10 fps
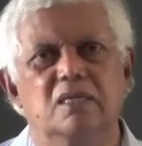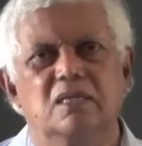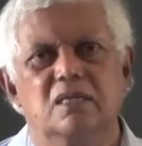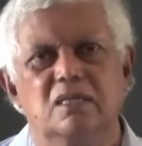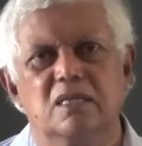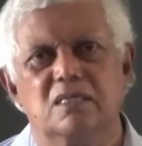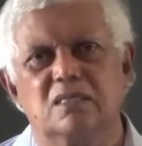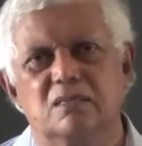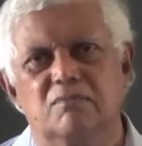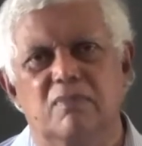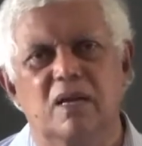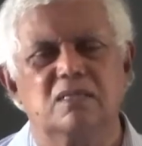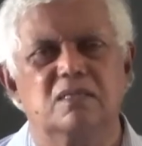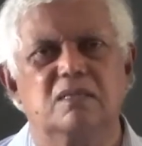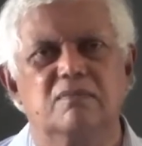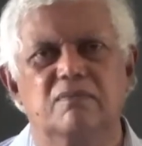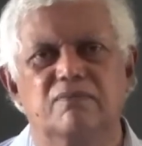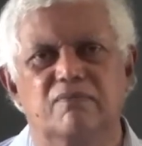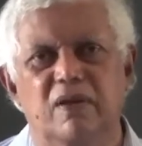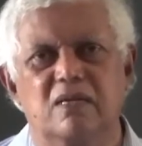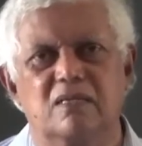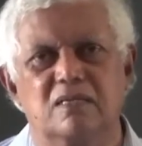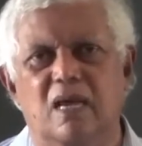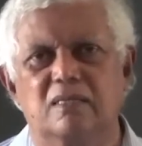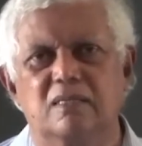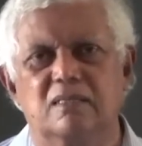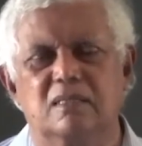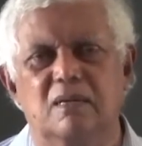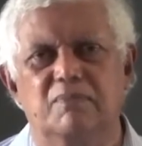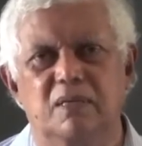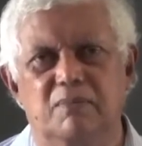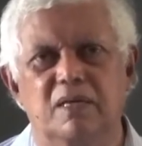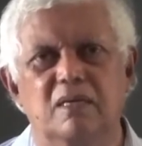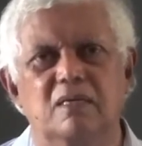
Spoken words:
this massive fake science epidemic,